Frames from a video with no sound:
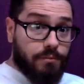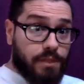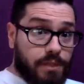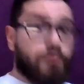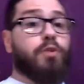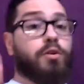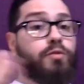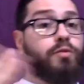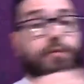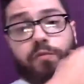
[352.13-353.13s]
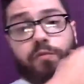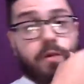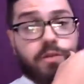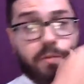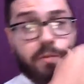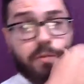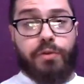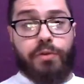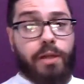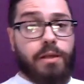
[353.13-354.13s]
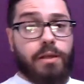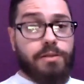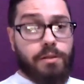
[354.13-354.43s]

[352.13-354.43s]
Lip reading: different strokes for different folks. Some people don't like it because